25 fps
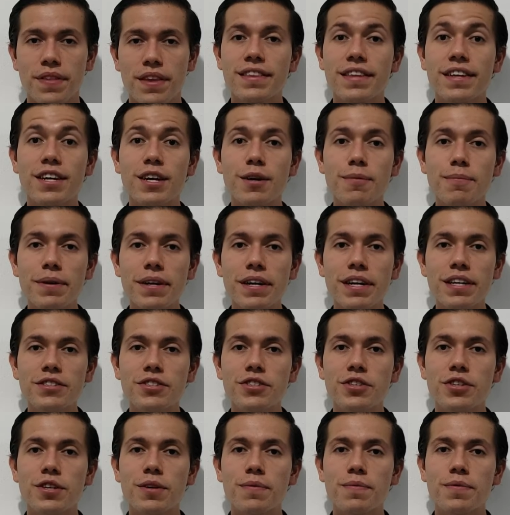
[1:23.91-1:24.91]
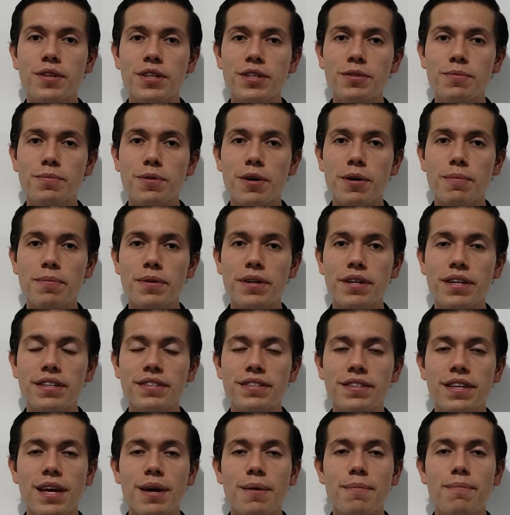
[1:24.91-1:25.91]
The combination of these
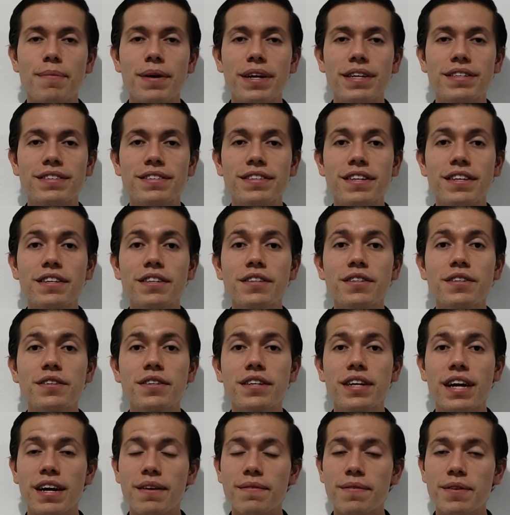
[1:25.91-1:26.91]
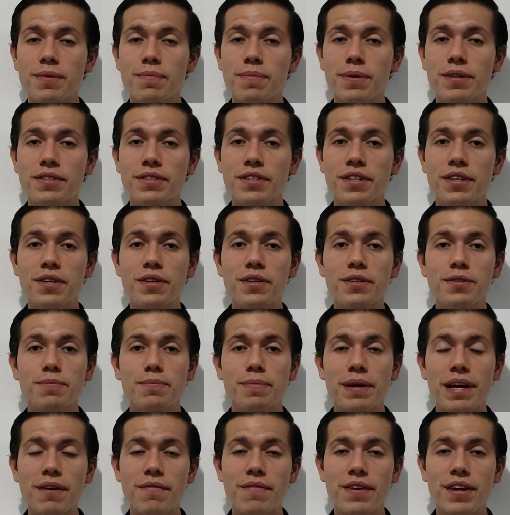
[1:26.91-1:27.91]
properties makes silicon carbide materials
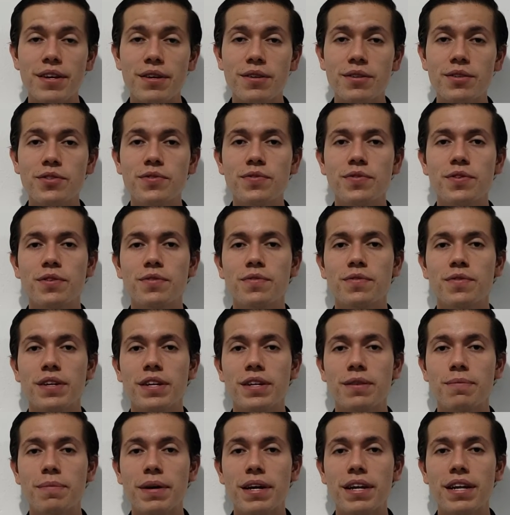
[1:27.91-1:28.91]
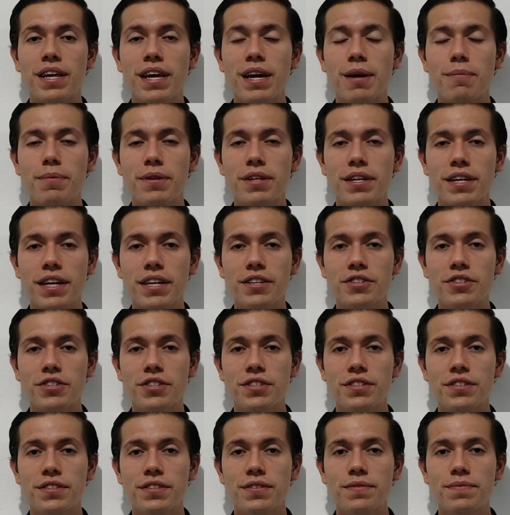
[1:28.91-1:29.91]
very useful in many
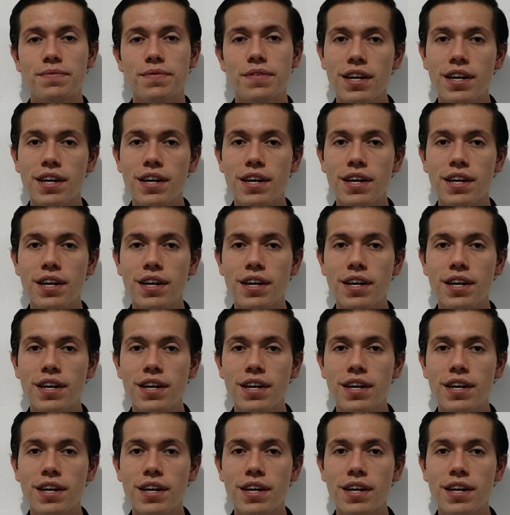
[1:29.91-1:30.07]
applications,